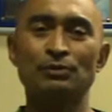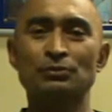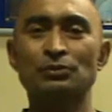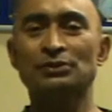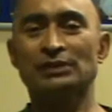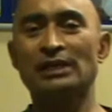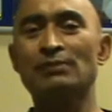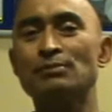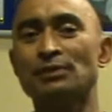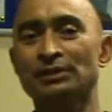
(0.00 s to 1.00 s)
But of course,
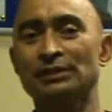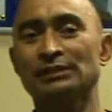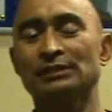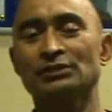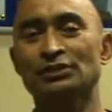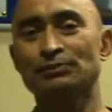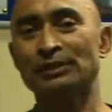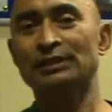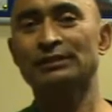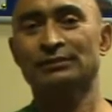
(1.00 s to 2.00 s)
everybody
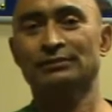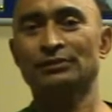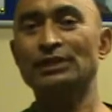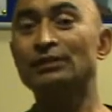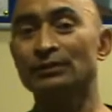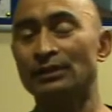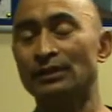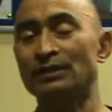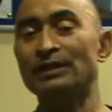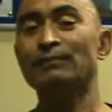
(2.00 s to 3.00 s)
speak the
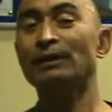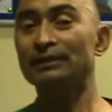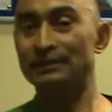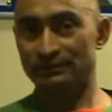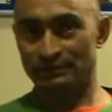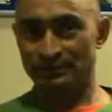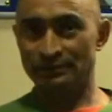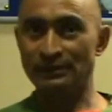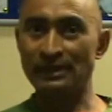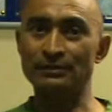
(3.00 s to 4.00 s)
Nepali
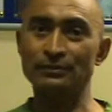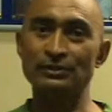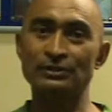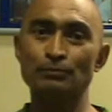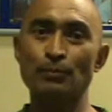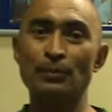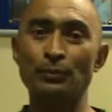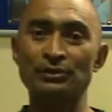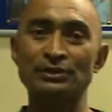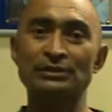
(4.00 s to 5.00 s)
language,
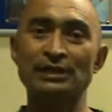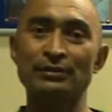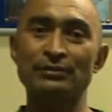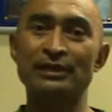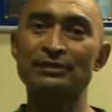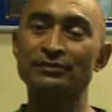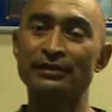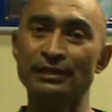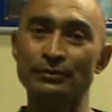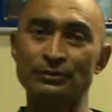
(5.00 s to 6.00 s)
which is our
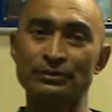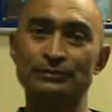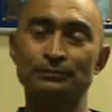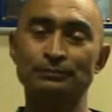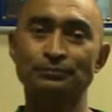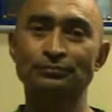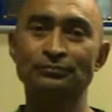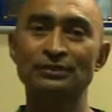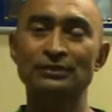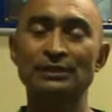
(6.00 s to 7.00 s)
national language.
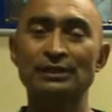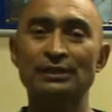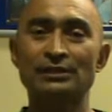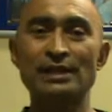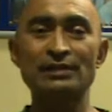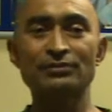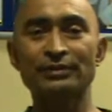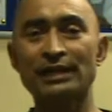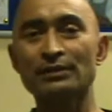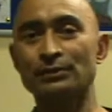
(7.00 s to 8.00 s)

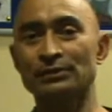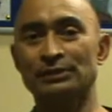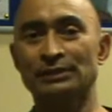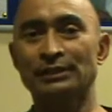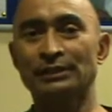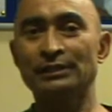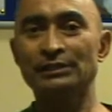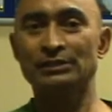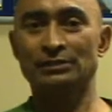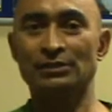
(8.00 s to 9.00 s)
National language
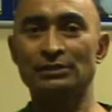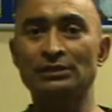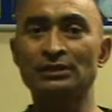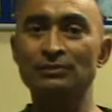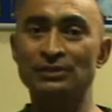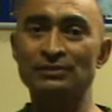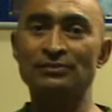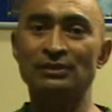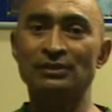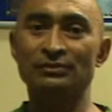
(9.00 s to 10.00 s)
is a
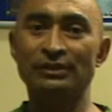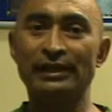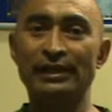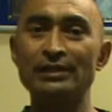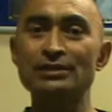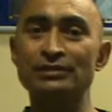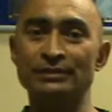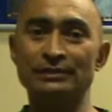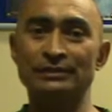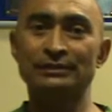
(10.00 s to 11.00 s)
derivative of
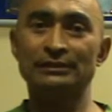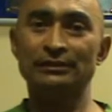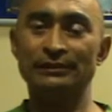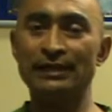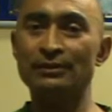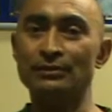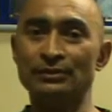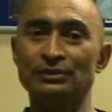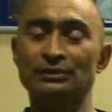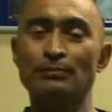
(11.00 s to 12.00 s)
Indian
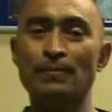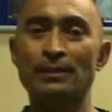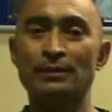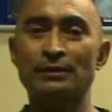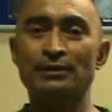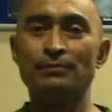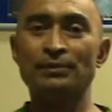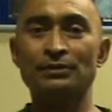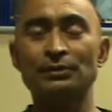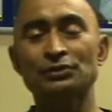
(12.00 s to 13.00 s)
language
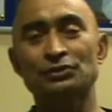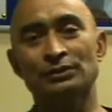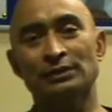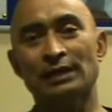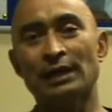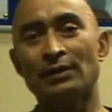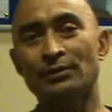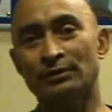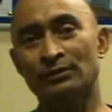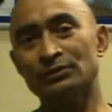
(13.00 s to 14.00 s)
because
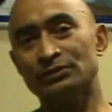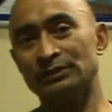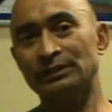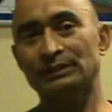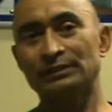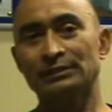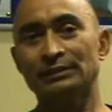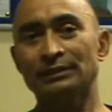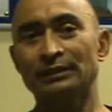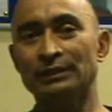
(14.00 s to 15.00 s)
our country
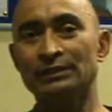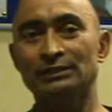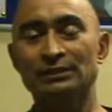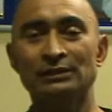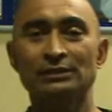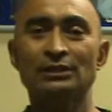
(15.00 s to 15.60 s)
is